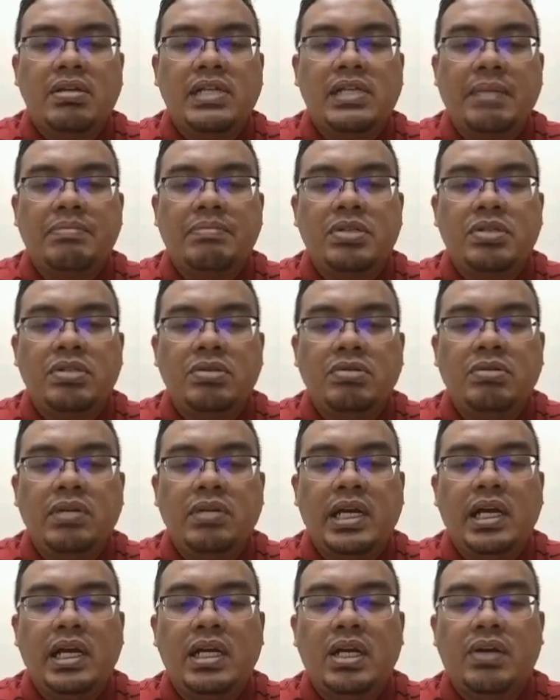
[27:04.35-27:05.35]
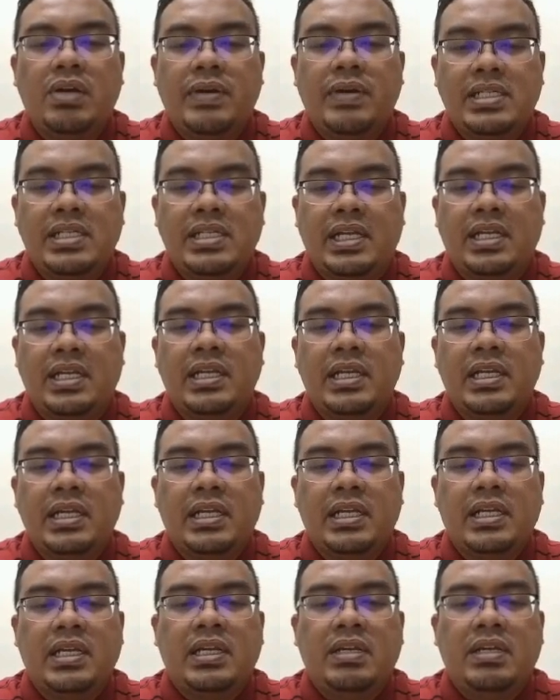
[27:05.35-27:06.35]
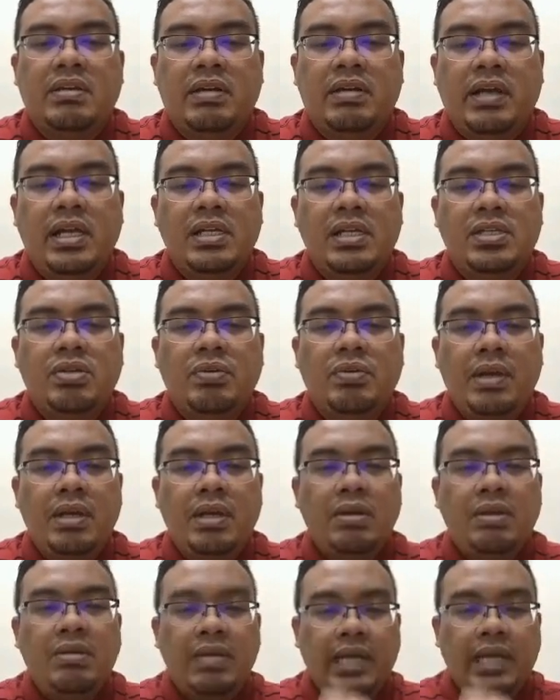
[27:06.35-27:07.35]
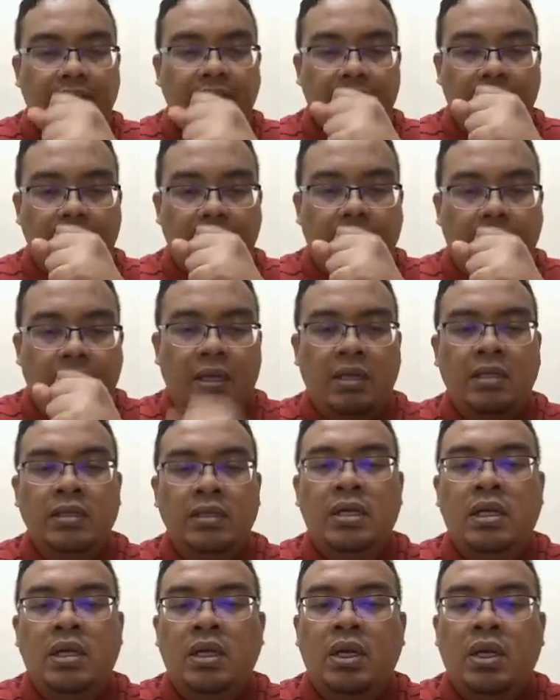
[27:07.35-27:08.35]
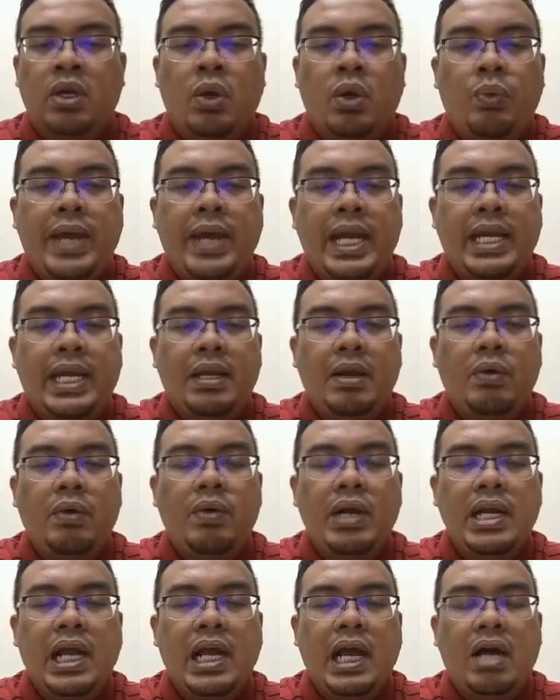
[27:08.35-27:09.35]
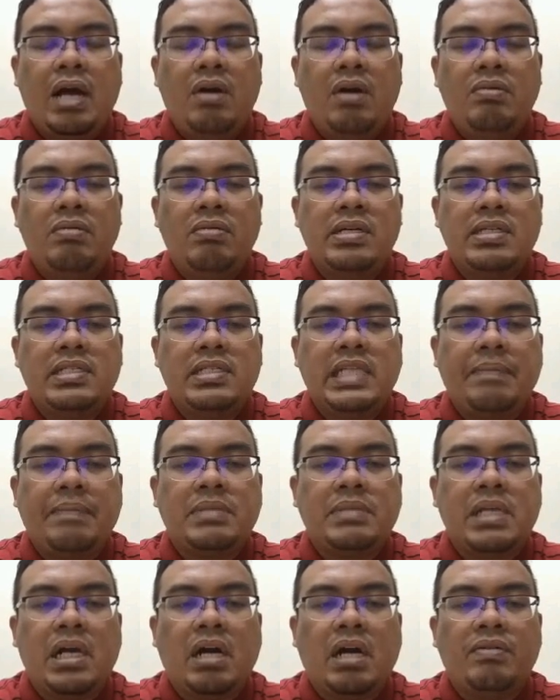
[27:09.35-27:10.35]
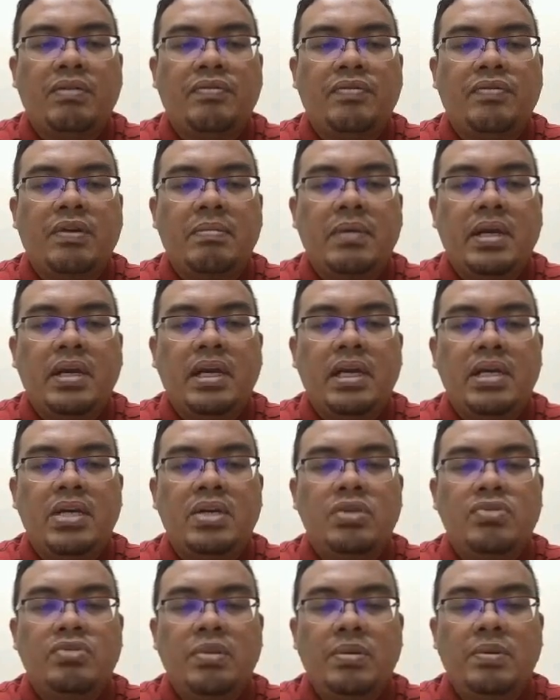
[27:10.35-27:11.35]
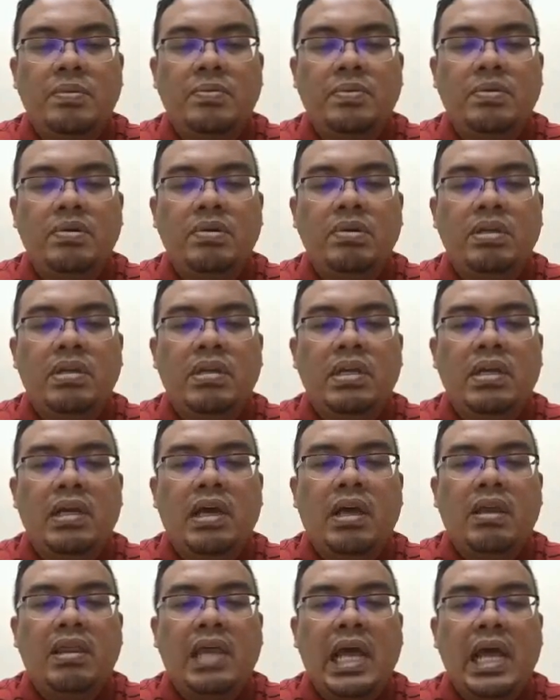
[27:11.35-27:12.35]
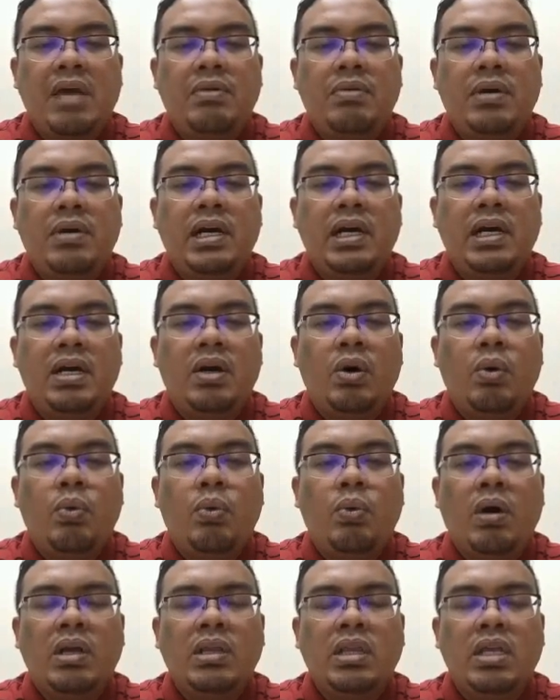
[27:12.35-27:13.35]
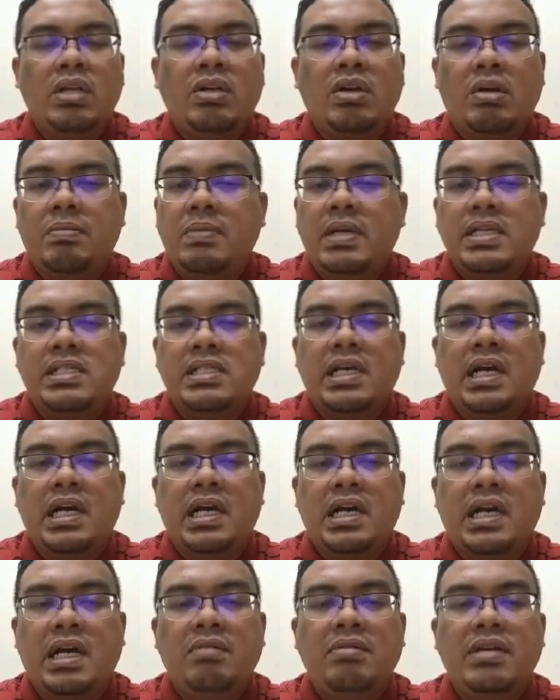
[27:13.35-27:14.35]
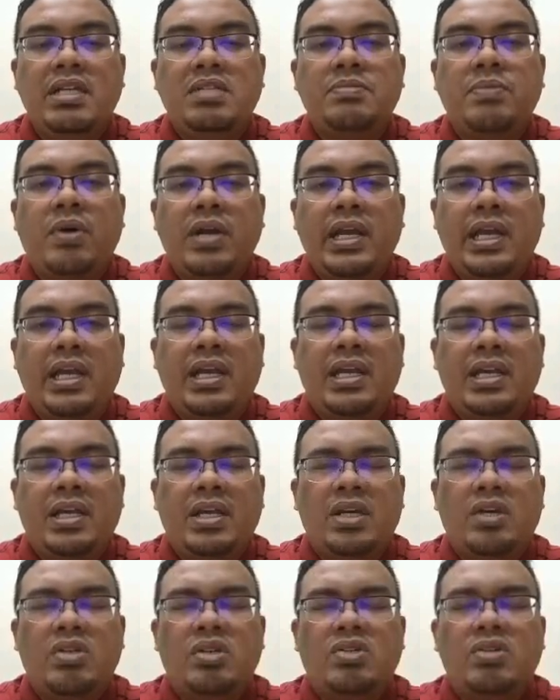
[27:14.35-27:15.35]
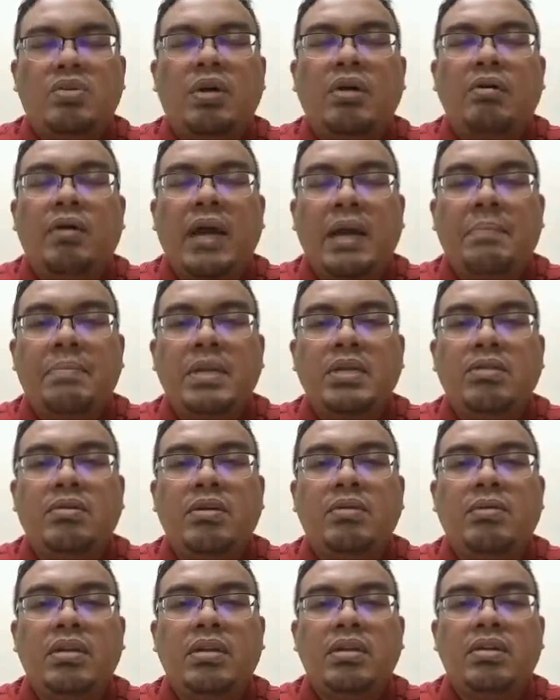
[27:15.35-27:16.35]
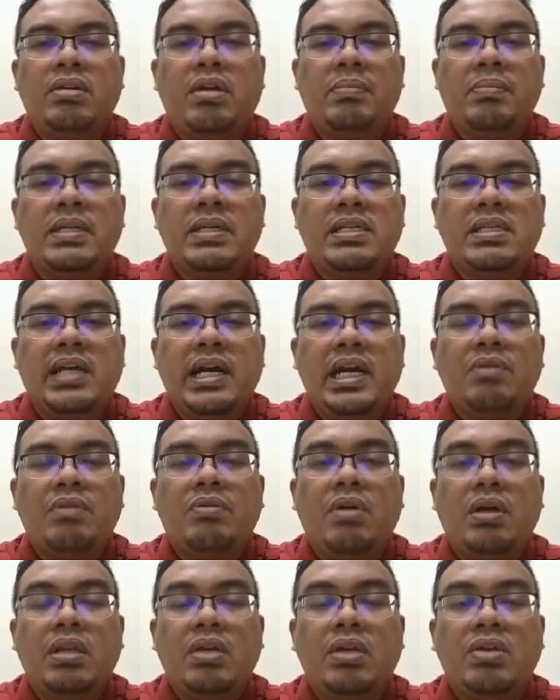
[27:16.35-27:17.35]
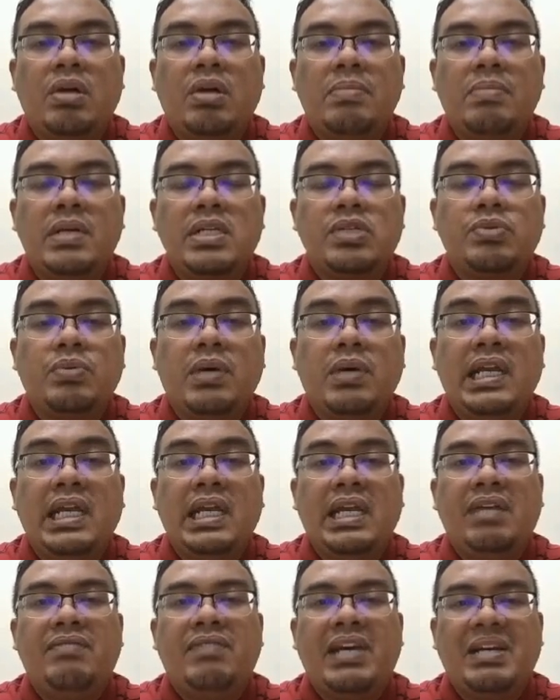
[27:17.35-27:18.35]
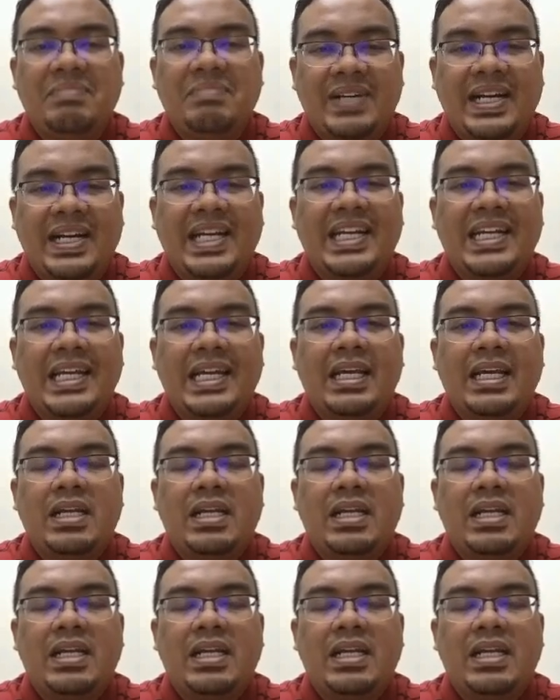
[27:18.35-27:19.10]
the concepts to the question. Okay, so we know that when Wen Hao stepped out from the swimming pool, there were water droplets around his body. So what will happen to the water droplets, right? The water droplets will evaporate.